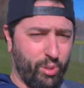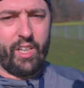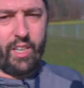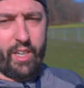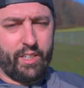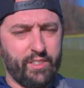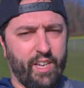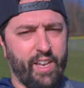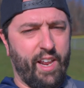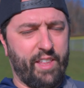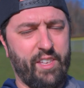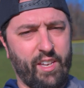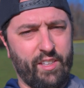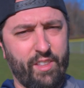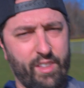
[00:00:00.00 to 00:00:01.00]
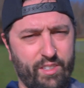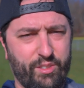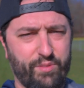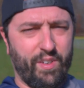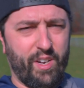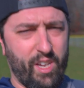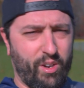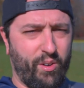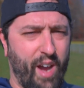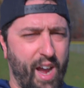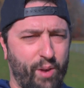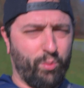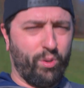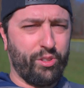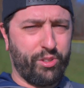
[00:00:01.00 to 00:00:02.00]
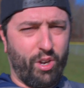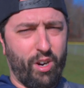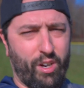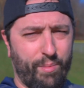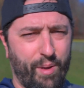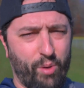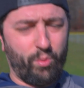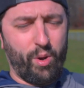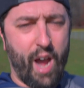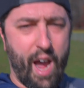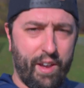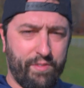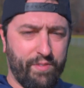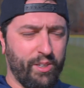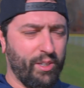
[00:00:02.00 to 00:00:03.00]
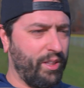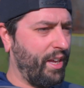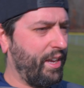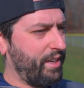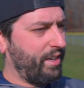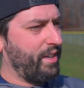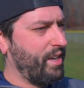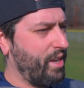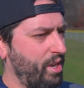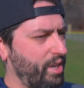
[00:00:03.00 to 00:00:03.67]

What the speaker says: Like I said, at the end of this video, I will talk about what I feel like